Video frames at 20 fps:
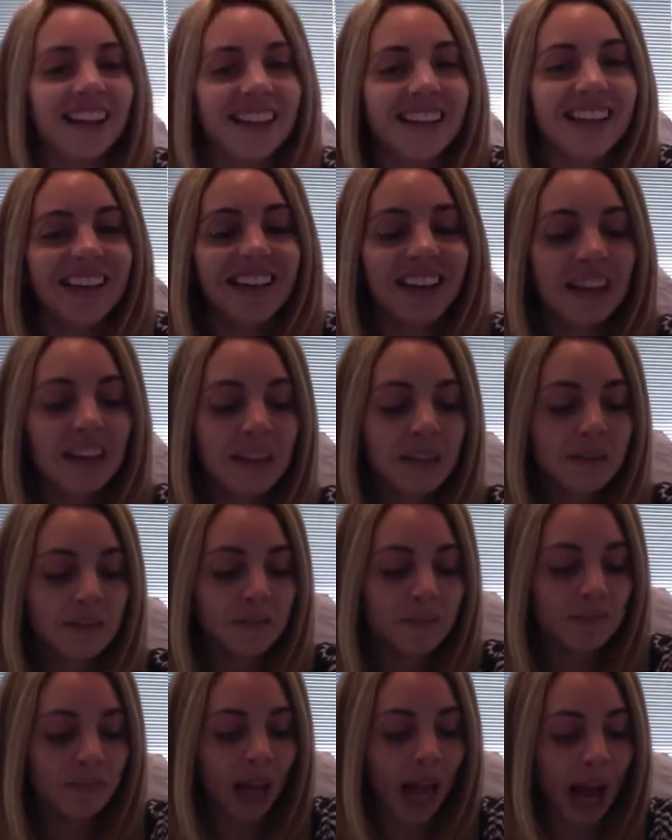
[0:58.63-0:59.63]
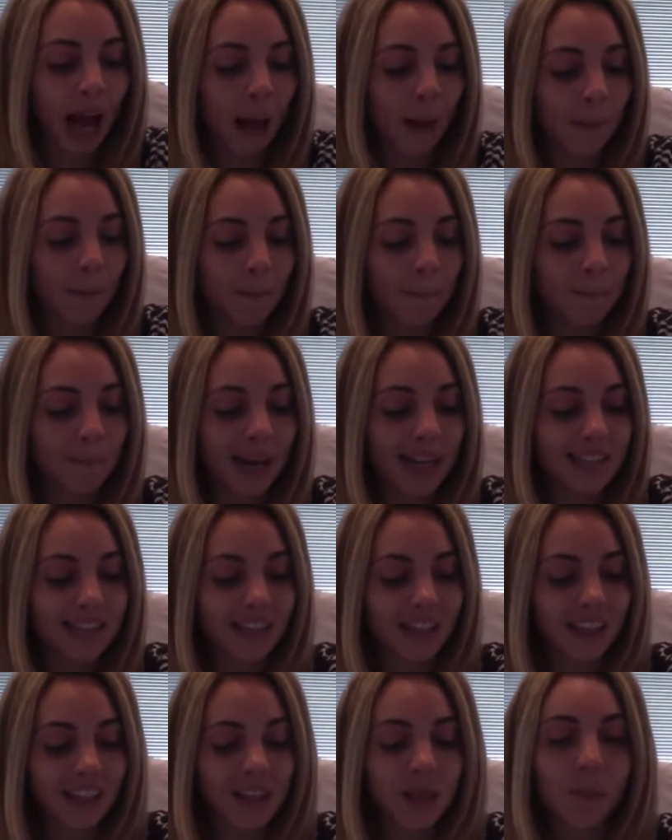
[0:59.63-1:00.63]
it.
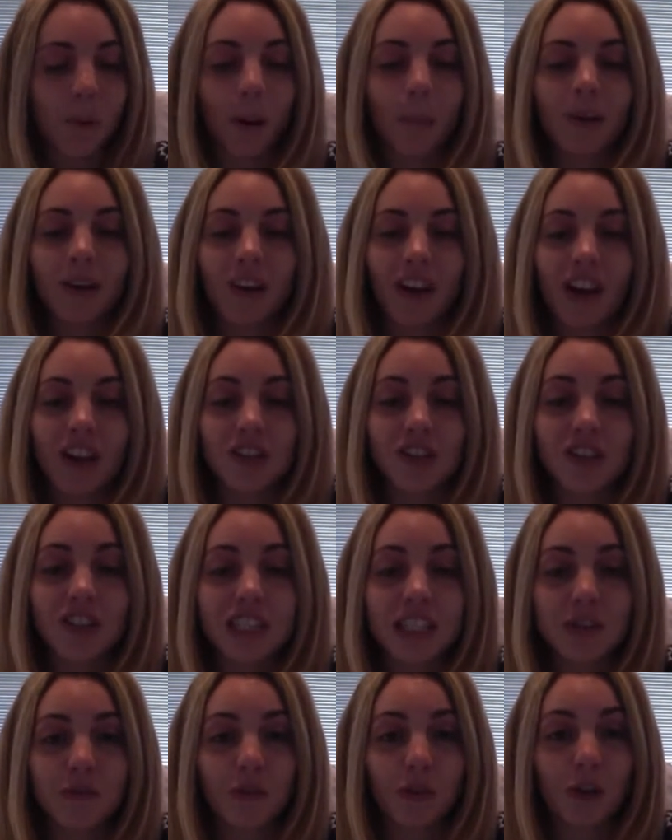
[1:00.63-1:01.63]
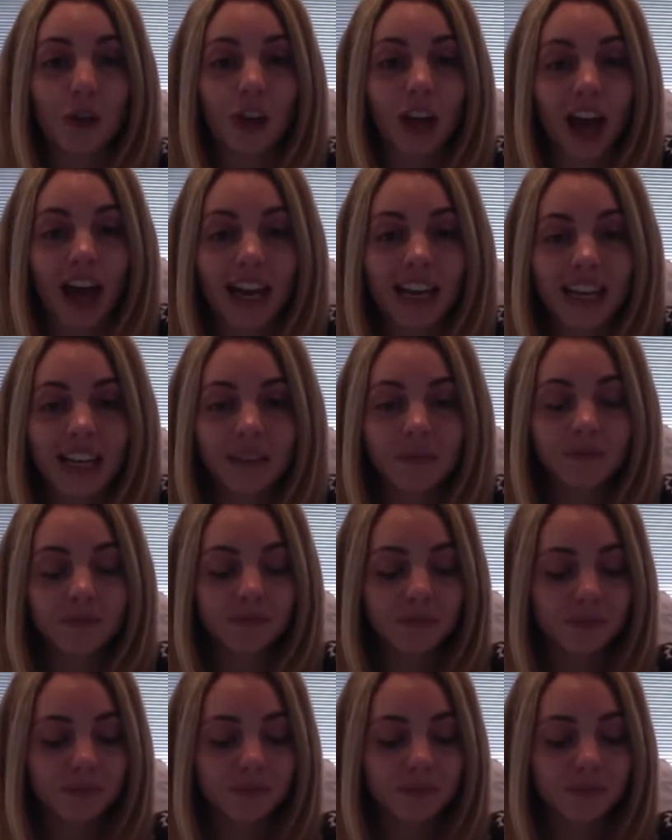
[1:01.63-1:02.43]
Basically, the pomegranate juice is for your lining.